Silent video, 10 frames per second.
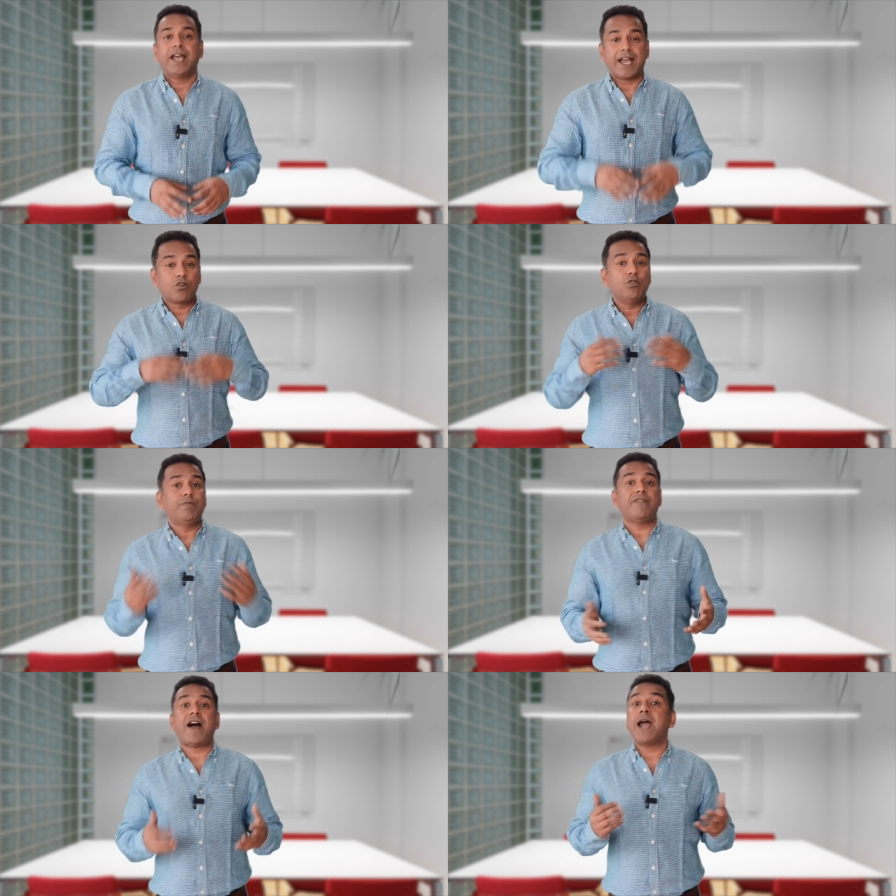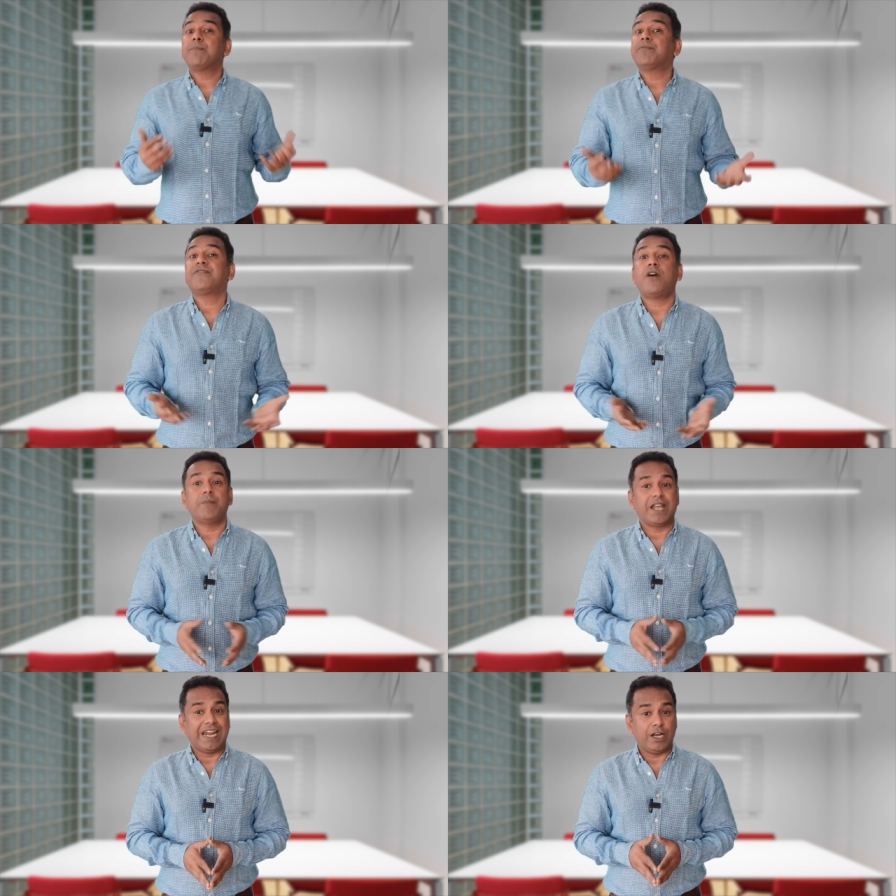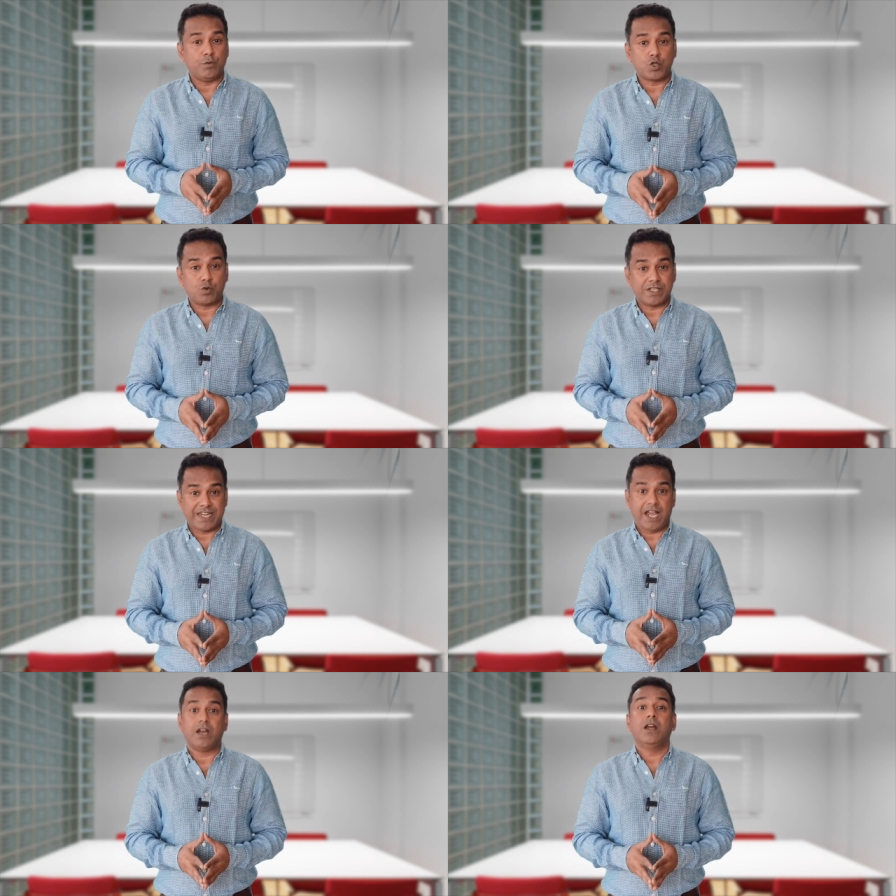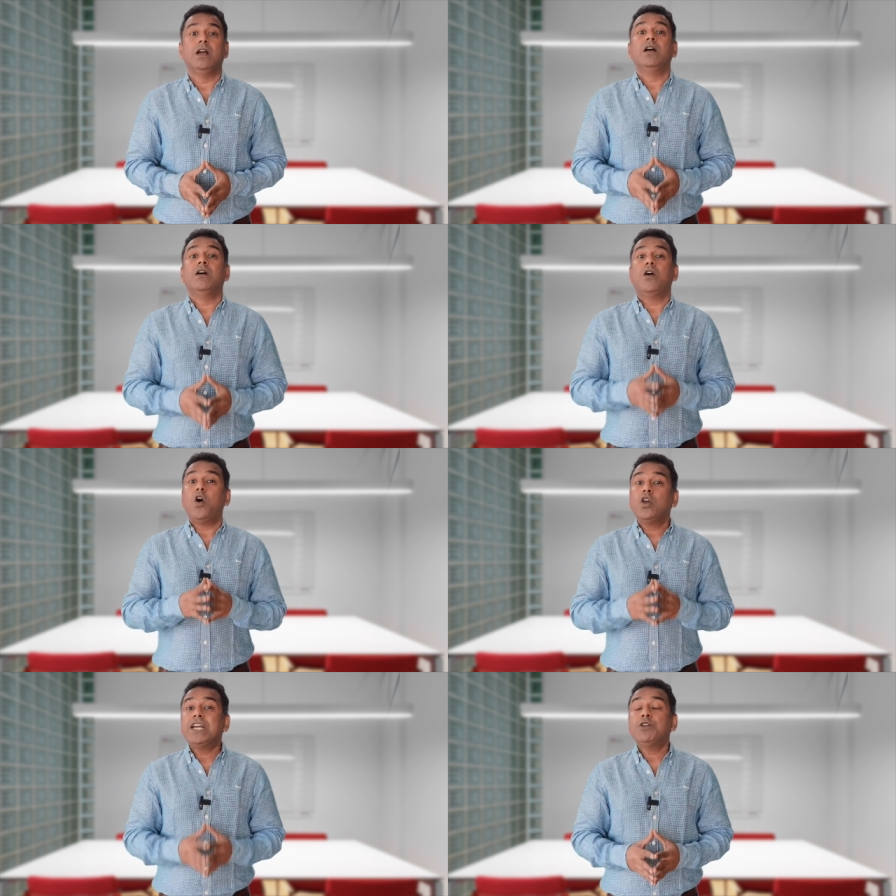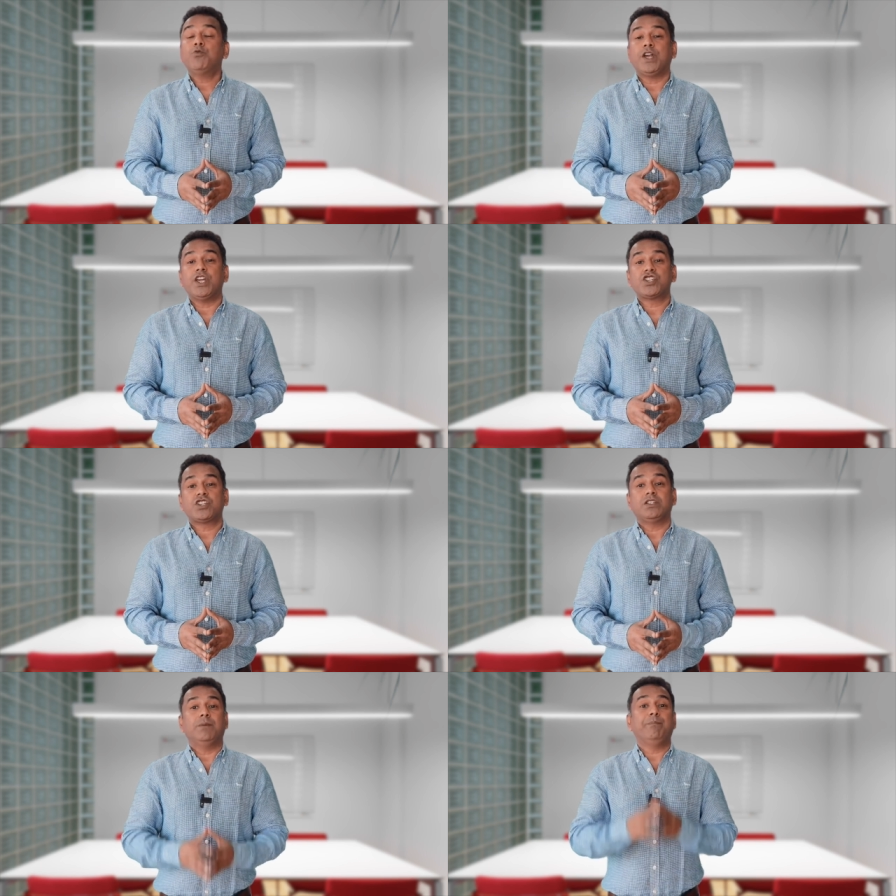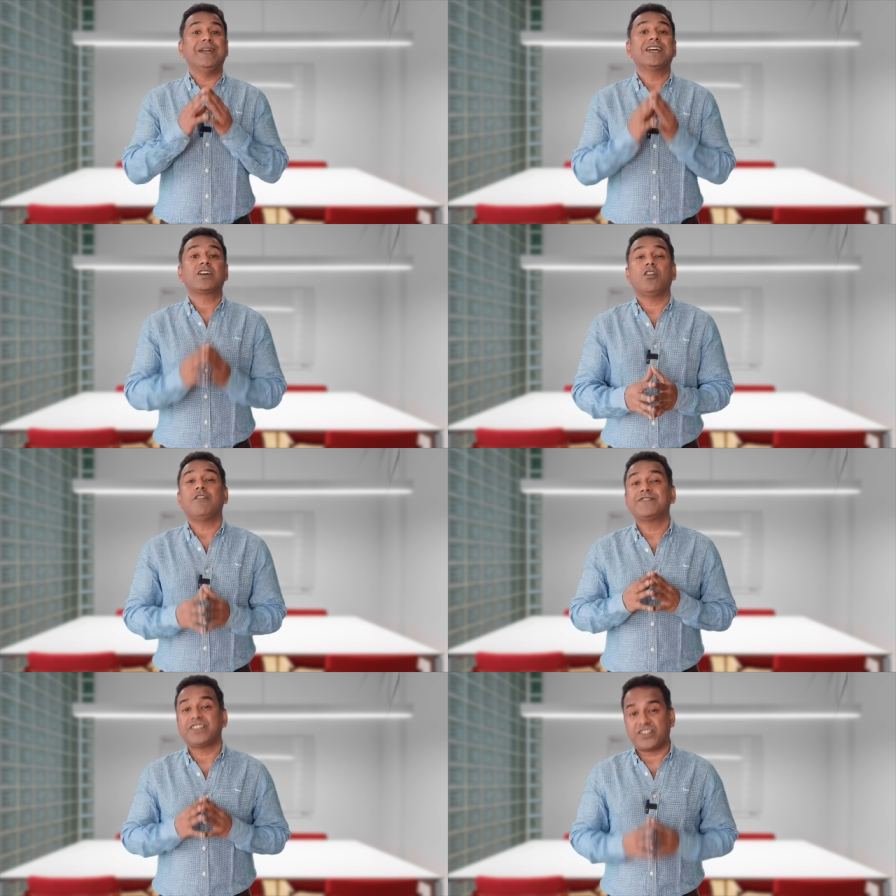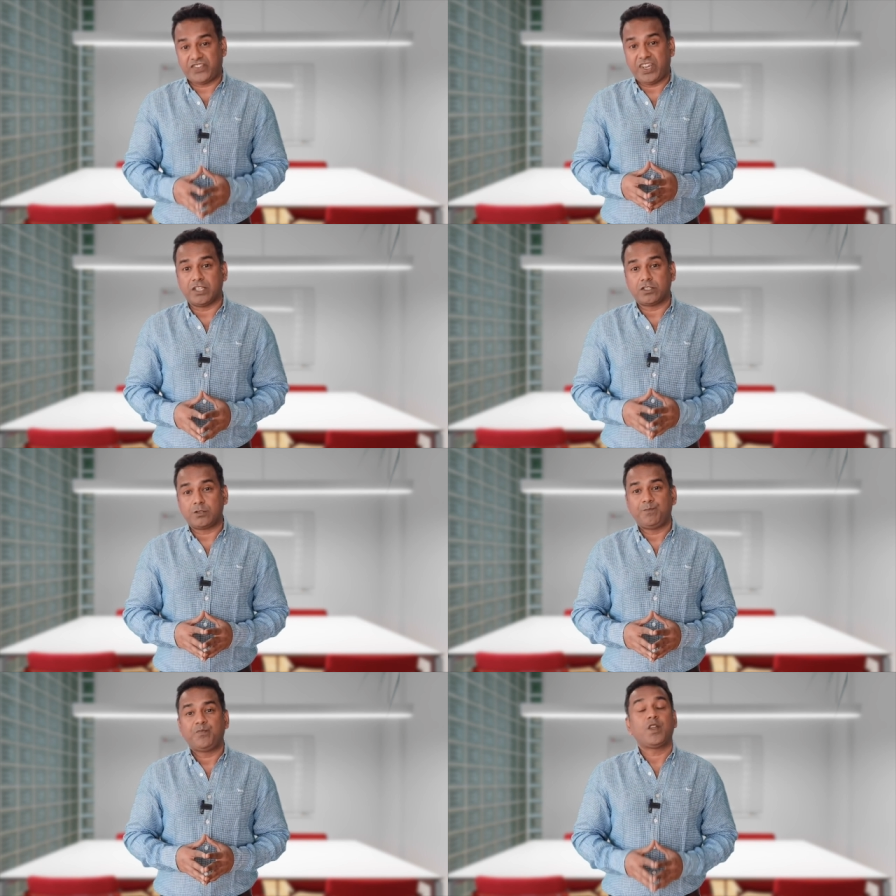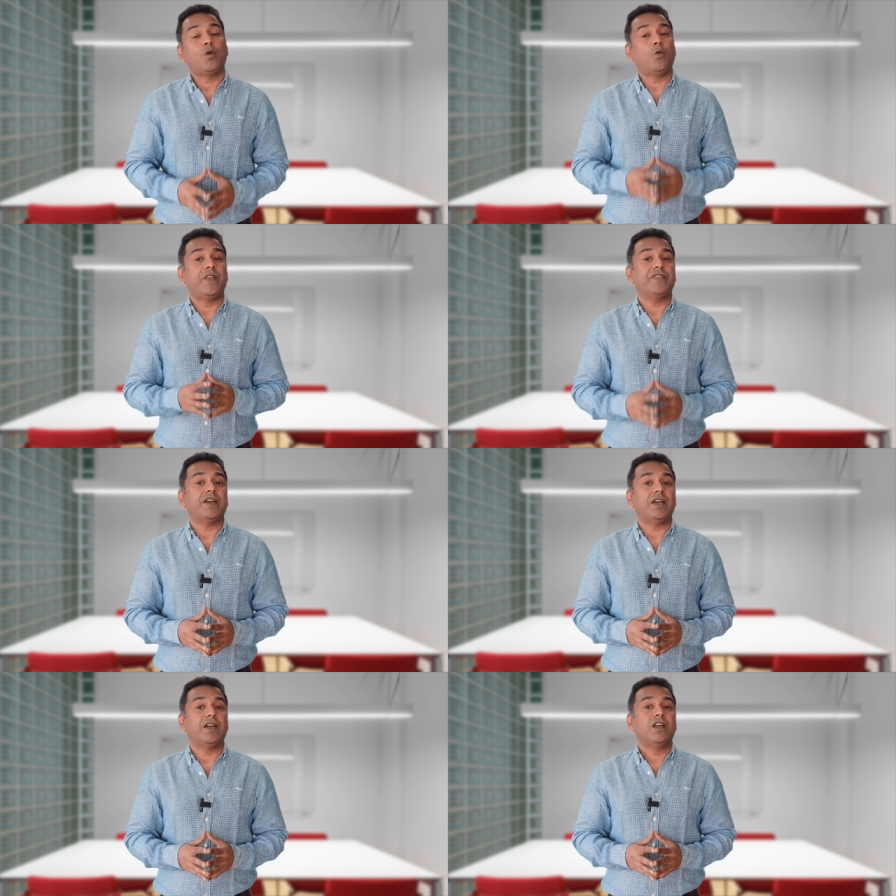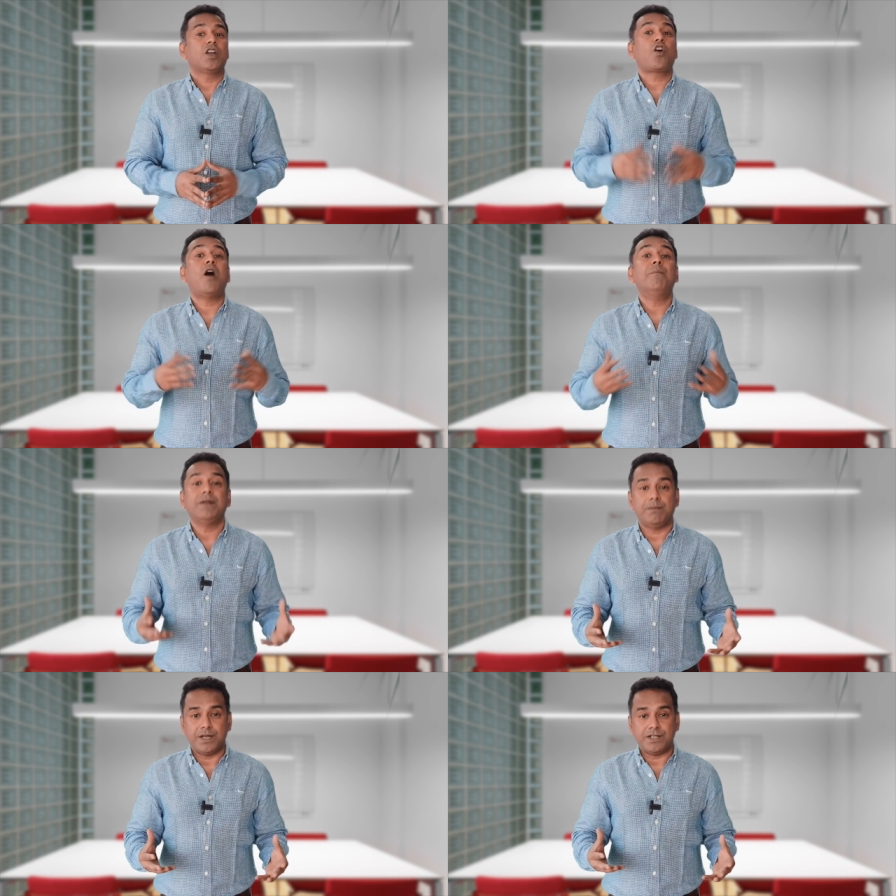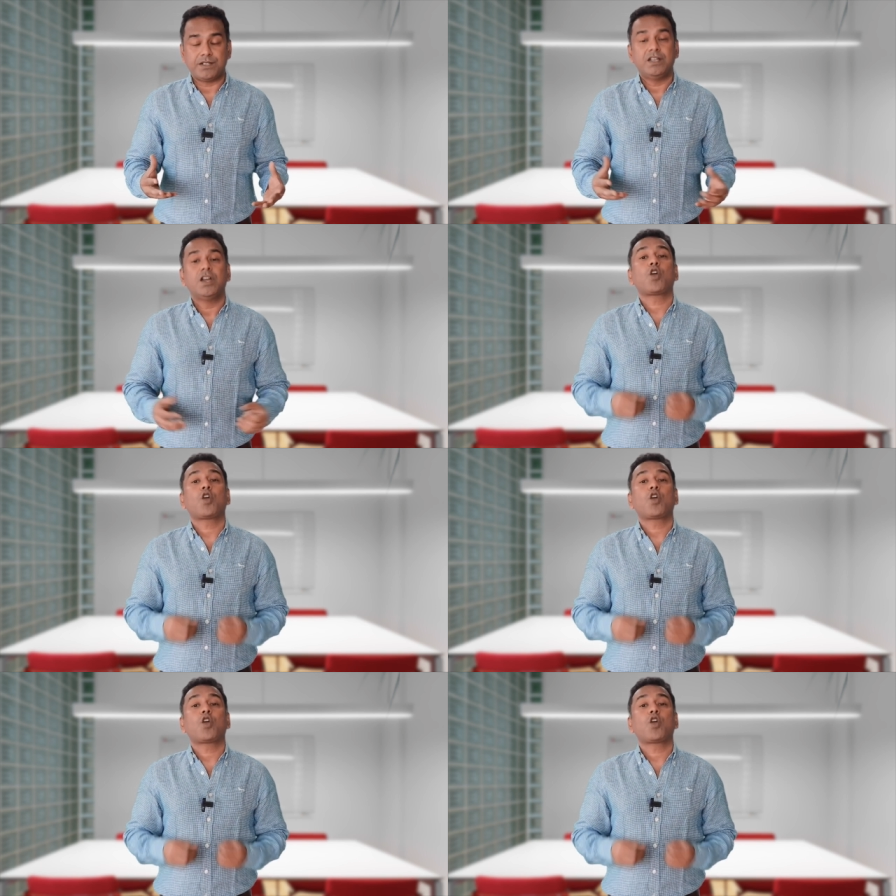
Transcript: A group of high performing individuals can only reach the pinnacle of success when they complement,